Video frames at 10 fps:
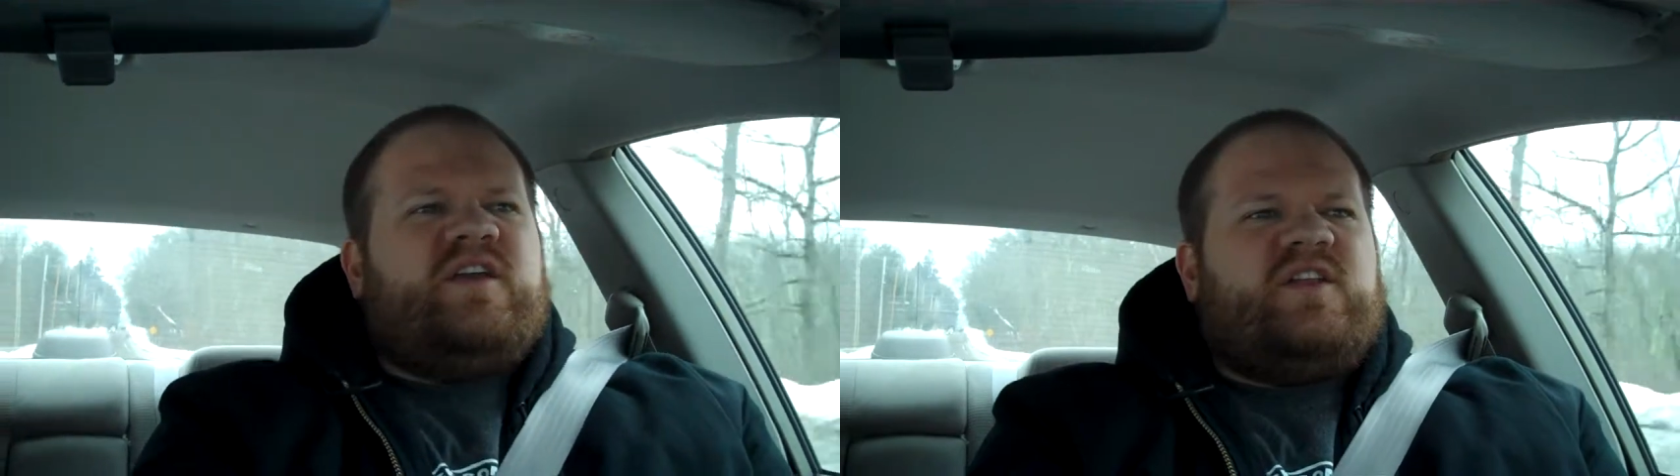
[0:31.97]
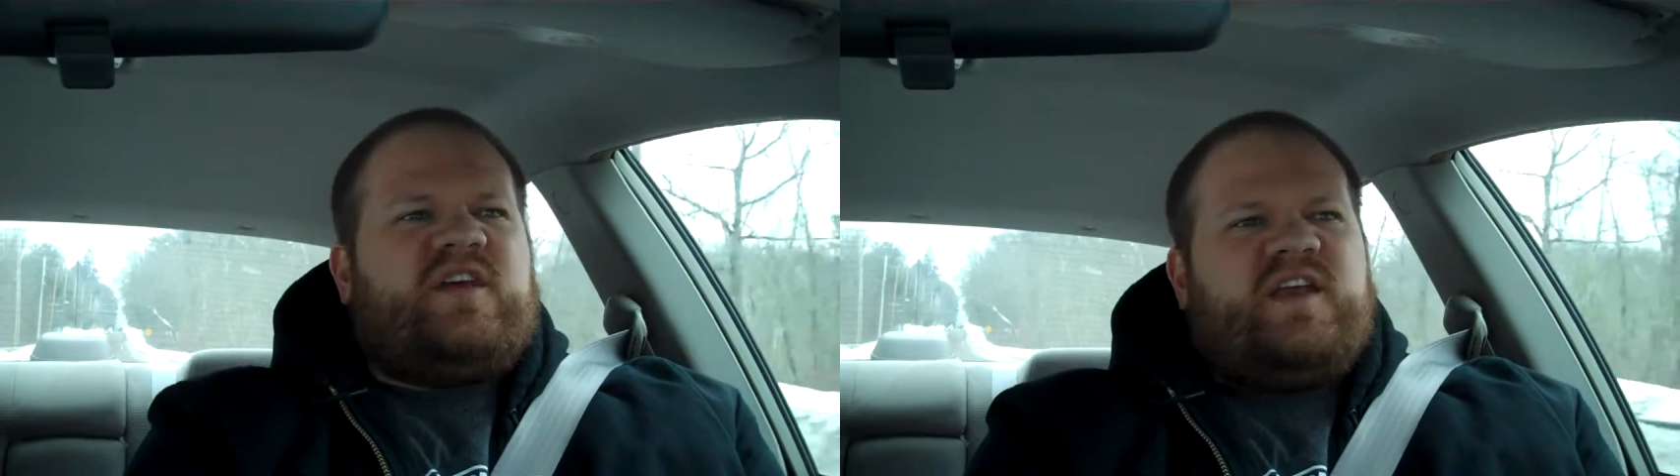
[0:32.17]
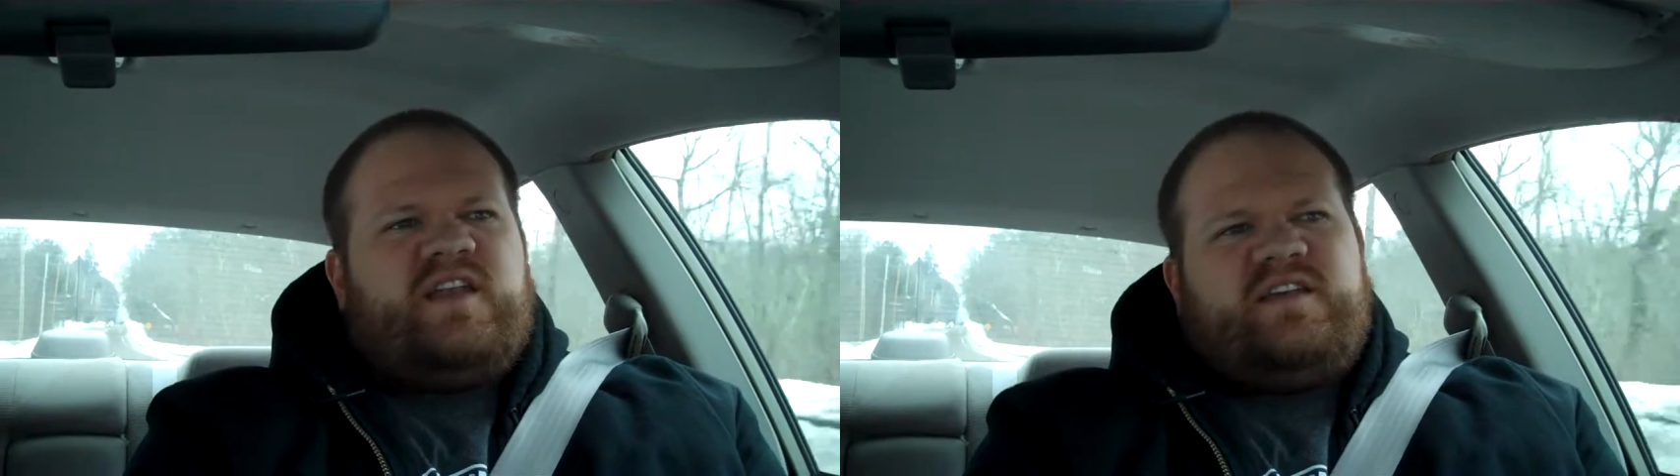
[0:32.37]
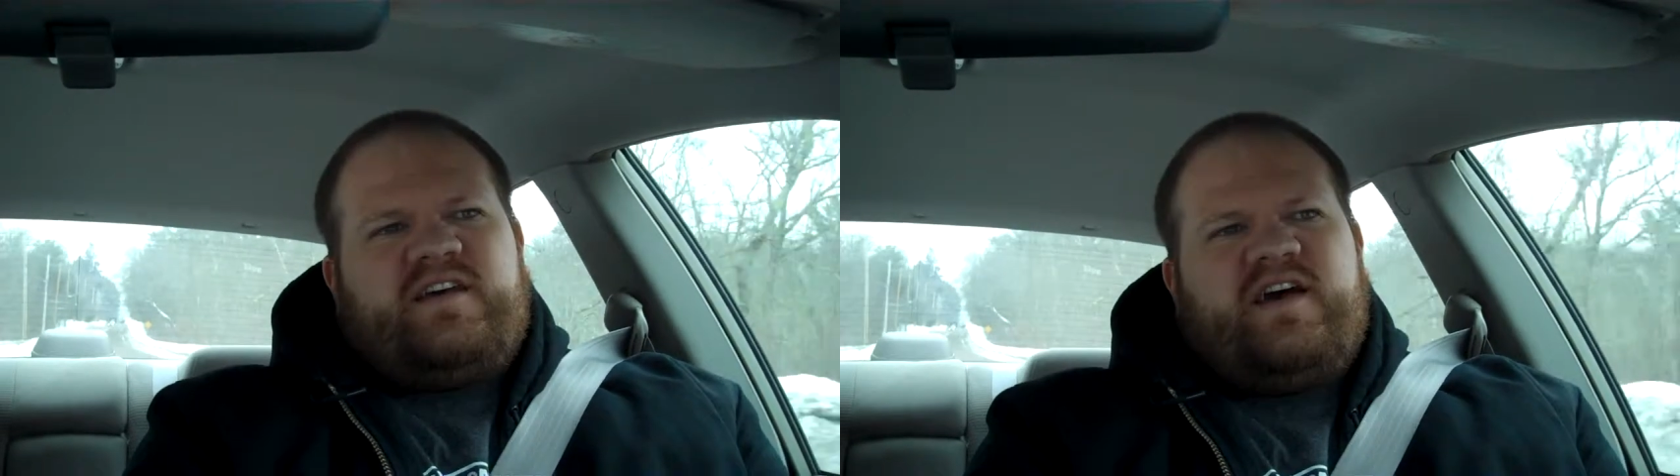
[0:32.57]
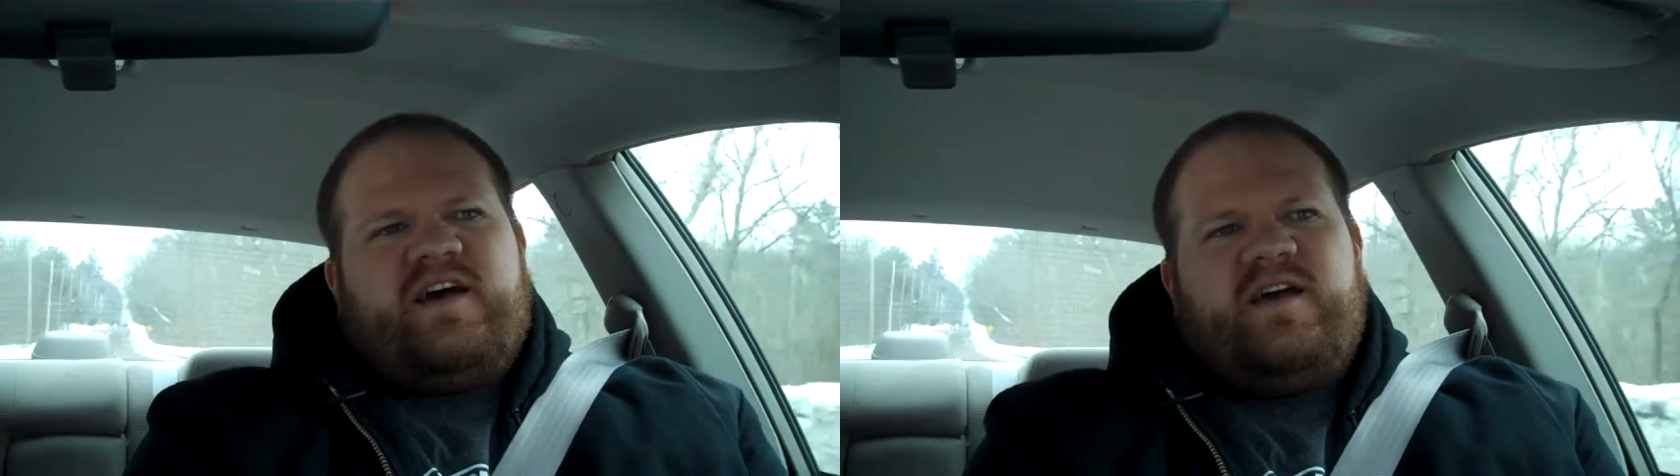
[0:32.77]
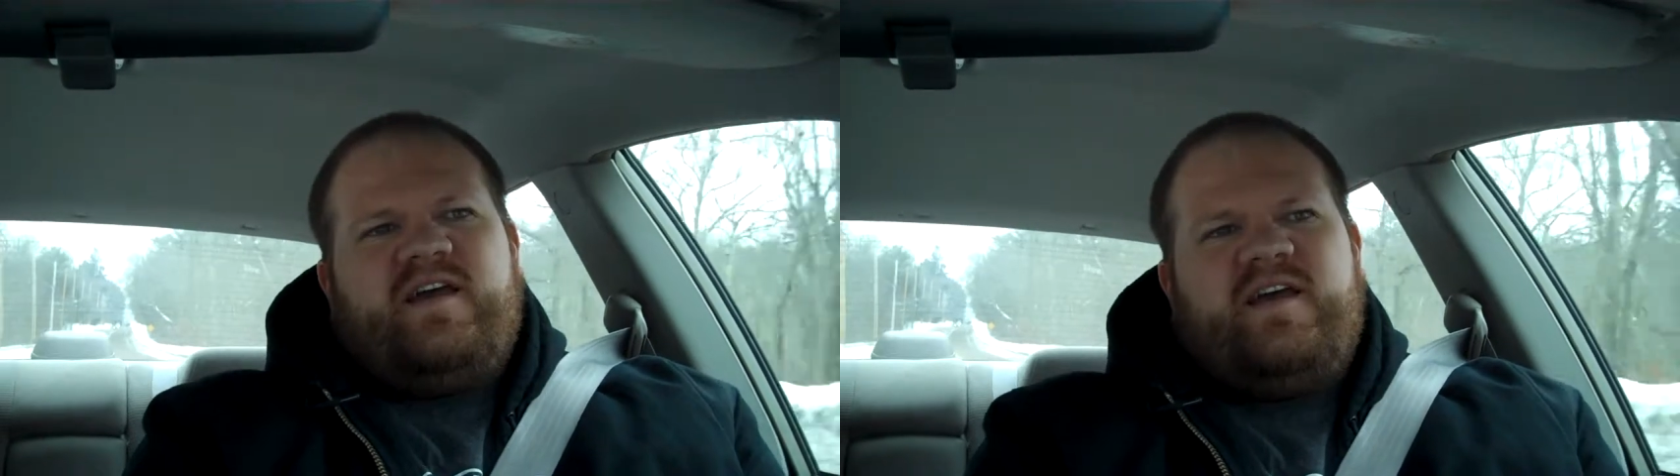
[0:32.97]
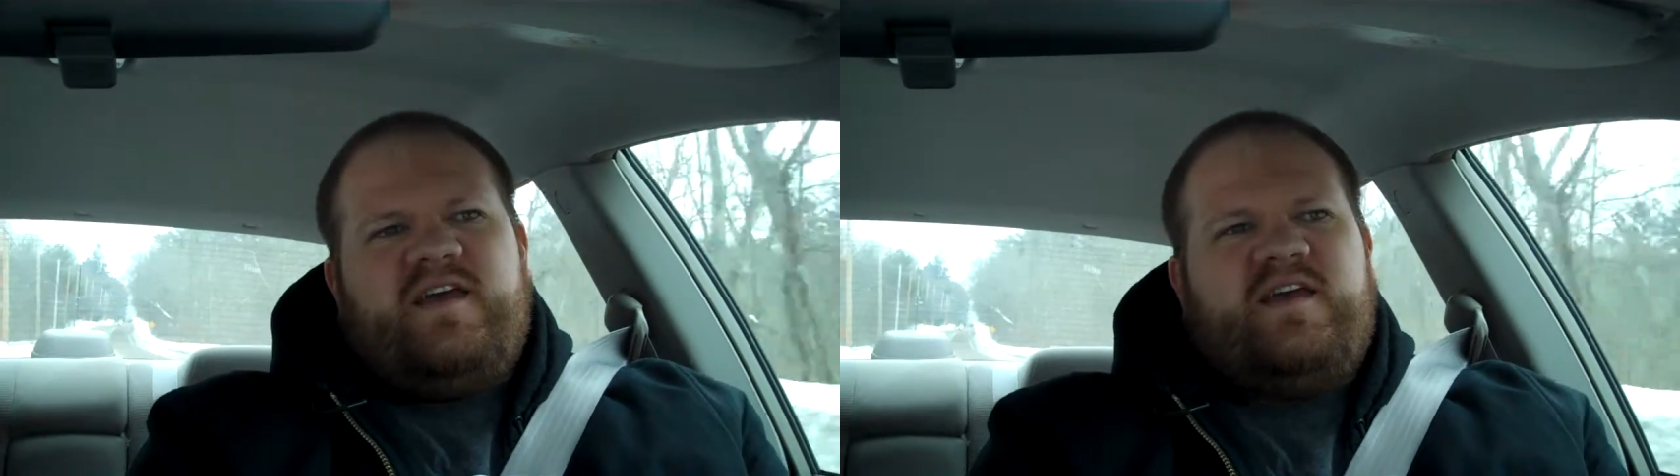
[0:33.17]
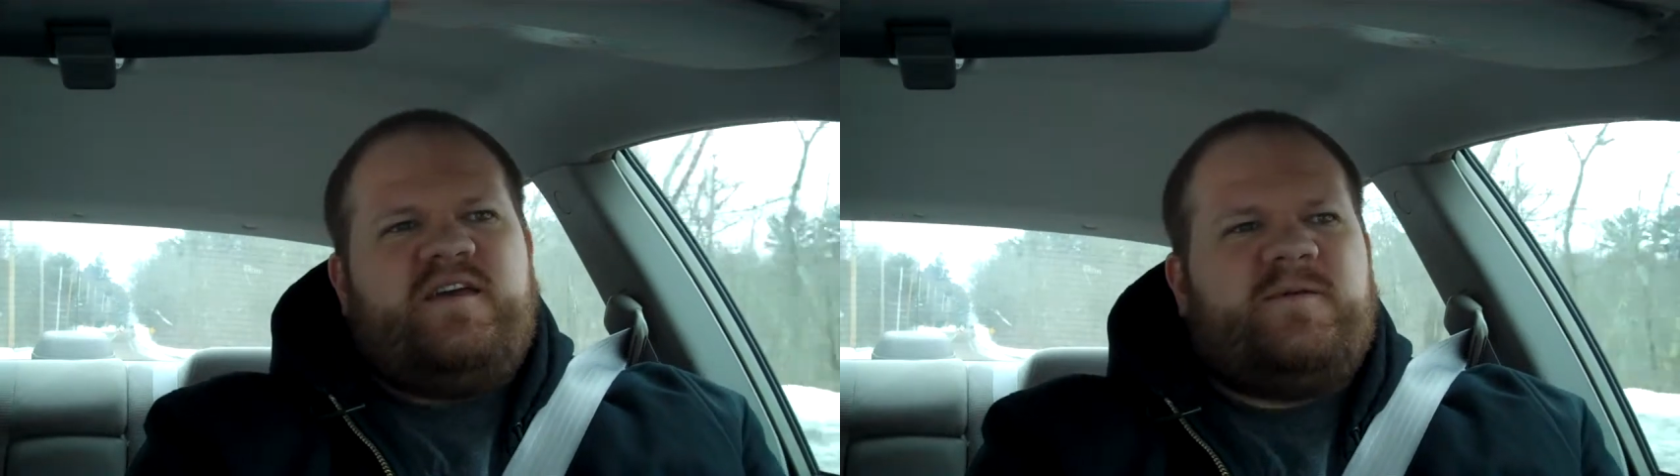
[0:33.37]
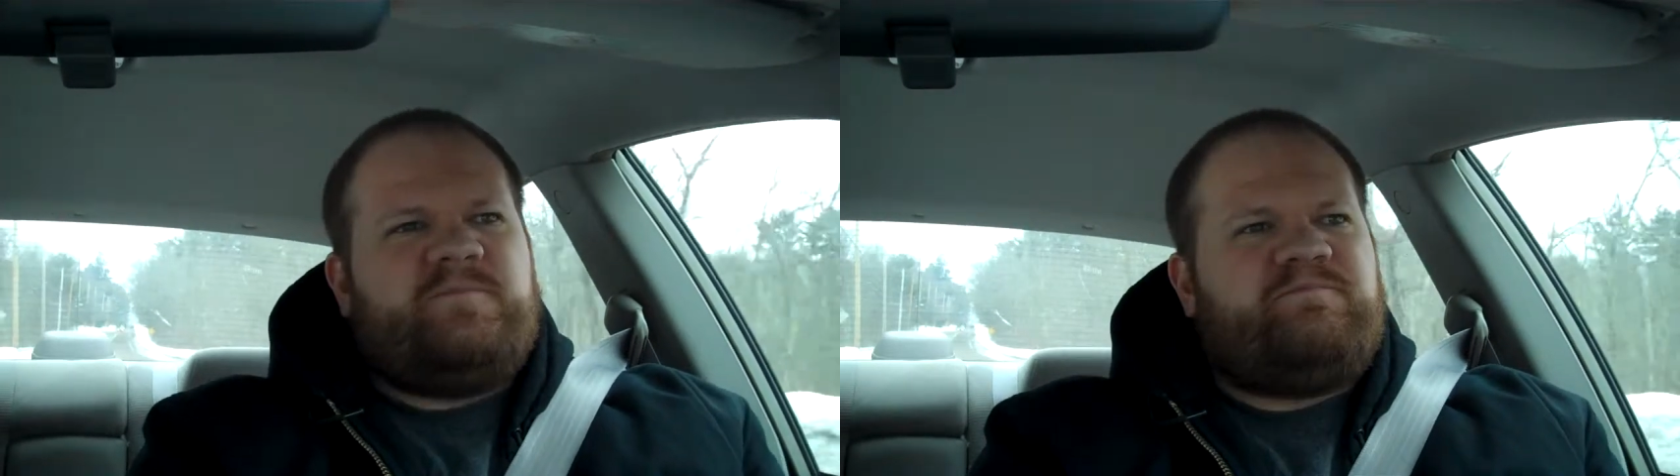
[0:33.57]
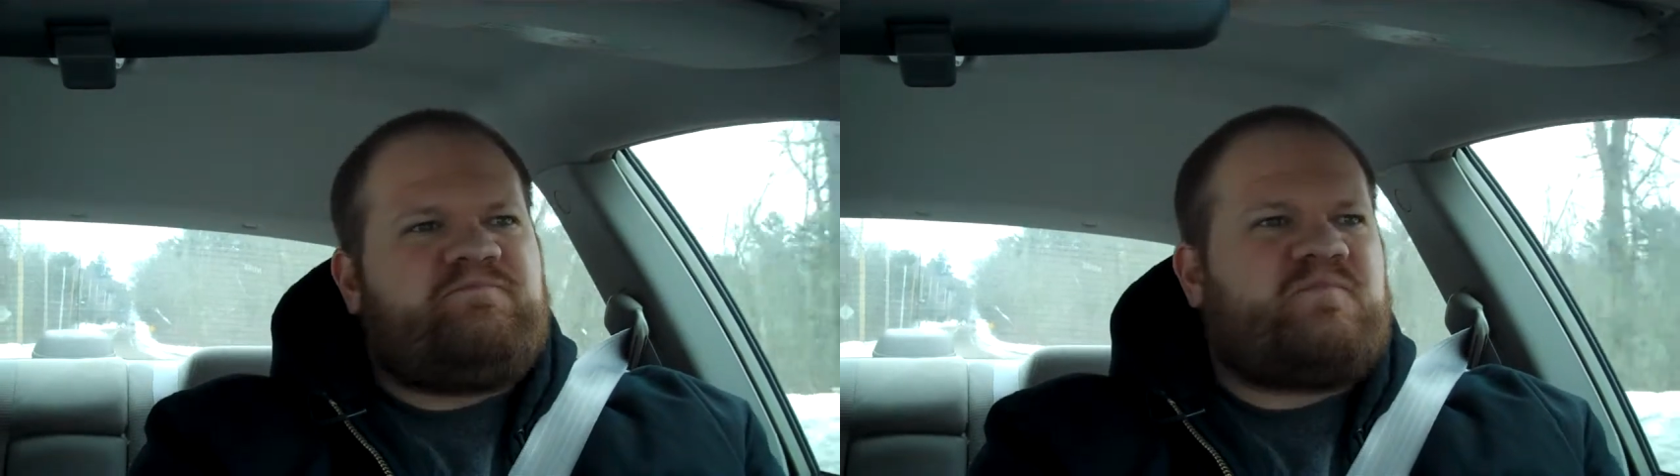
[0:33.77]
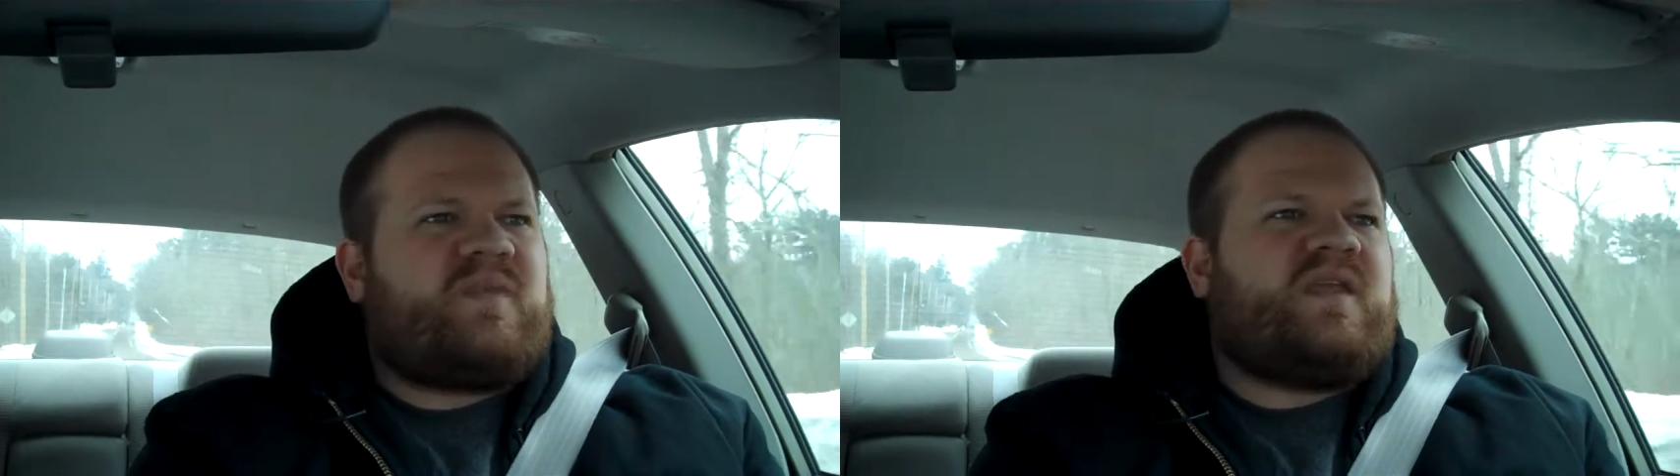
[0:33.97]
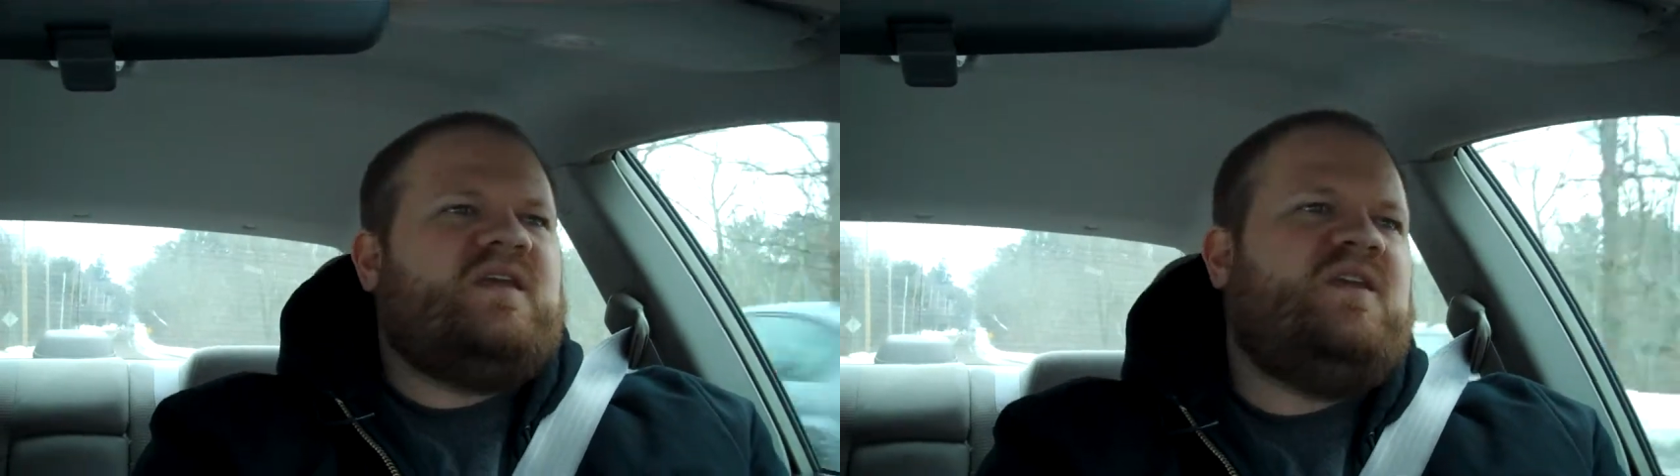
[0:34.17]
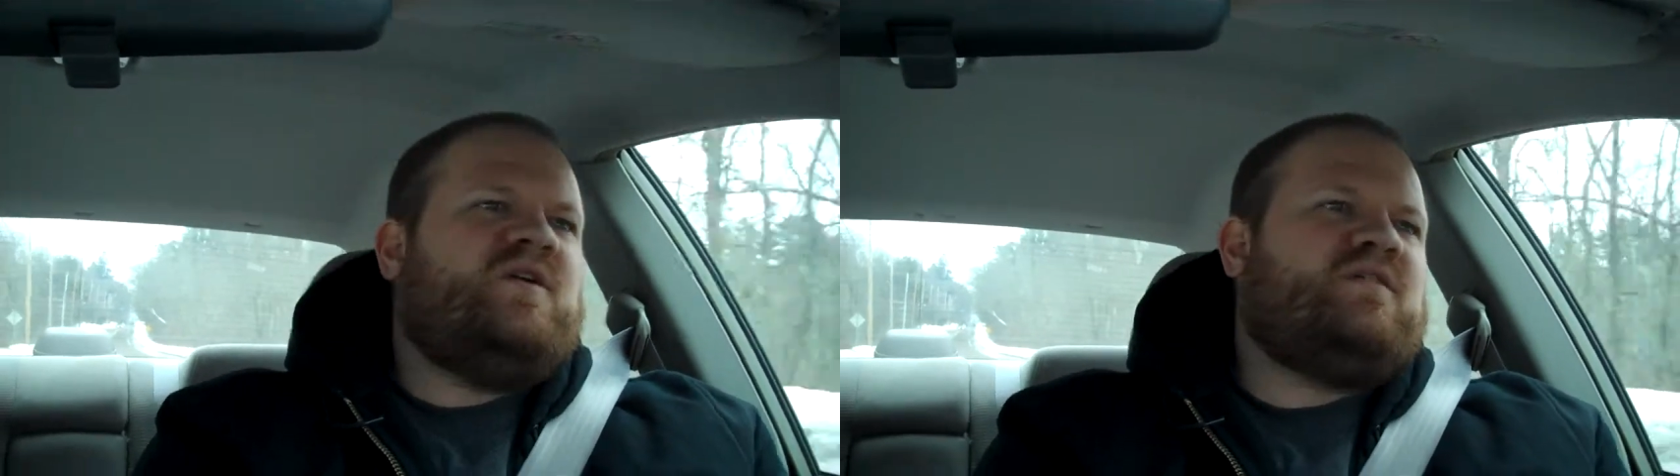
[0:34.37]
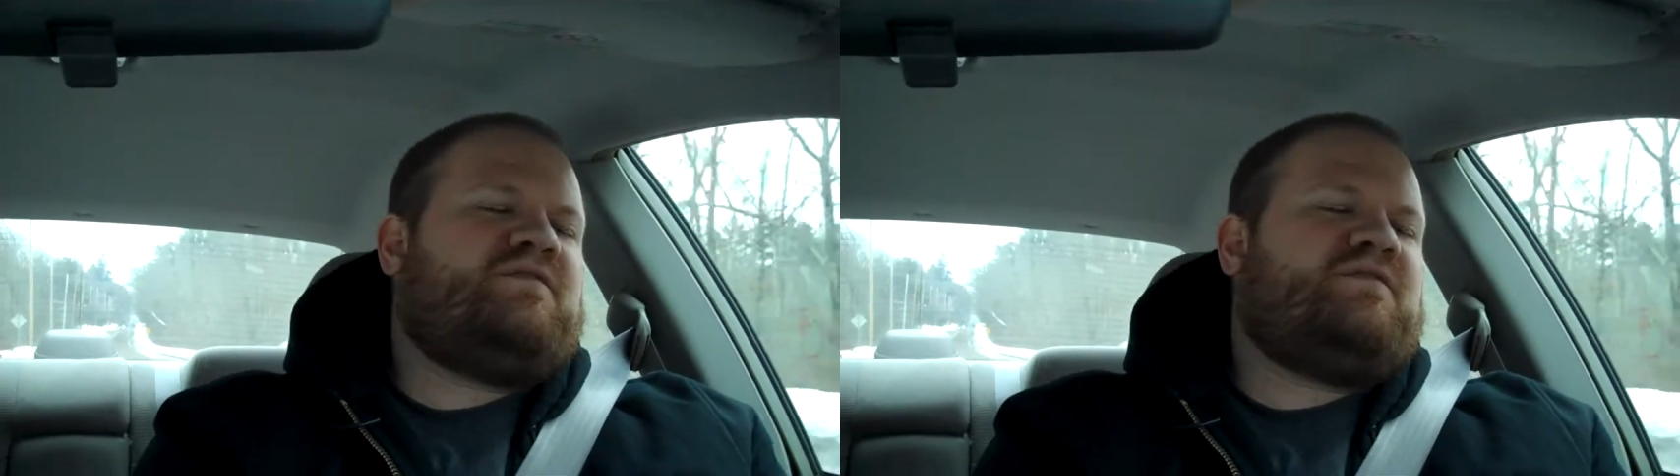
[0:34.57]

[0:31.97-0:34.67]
you look at, the